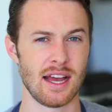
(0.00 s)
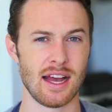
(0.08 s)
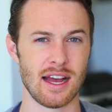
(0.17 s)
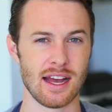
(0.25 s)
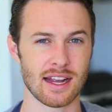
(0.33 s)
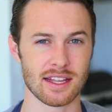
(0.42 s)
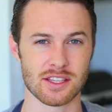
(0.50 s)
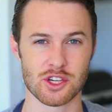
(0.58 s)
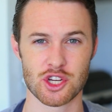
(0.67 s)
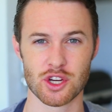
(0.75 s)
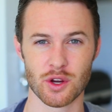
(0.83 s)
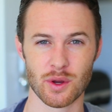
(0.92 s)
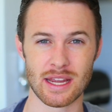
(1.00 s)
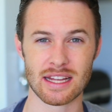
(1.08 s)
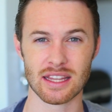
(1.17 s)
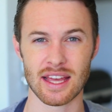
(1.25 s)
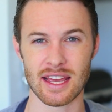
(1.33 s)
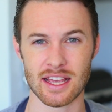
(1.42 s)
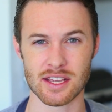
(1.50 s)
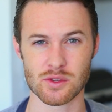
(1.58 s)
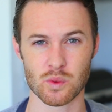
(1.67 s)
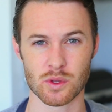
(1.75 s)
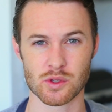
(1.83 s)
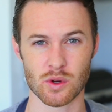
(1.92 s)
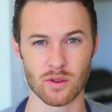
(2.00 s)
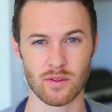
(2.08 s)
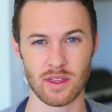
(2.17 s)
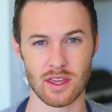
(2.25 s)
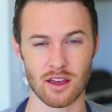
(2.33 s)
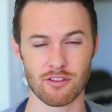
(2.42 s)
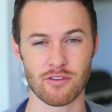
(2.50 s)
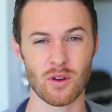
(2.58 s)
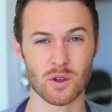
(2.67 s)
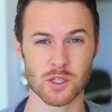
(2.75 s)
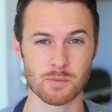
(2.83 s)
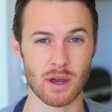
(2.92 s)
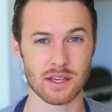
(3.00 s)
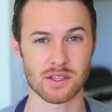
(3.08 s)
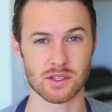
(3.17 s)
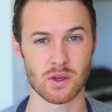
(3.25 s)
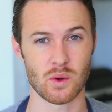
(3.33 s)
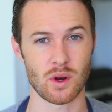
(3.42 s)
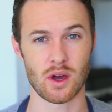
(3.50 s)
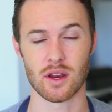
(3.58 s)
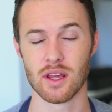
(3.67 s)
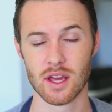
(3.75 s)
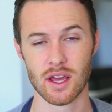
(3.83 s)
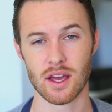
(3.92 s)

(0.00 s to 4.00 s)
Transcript: I got the sugary glaze with sort of the fall spices going on.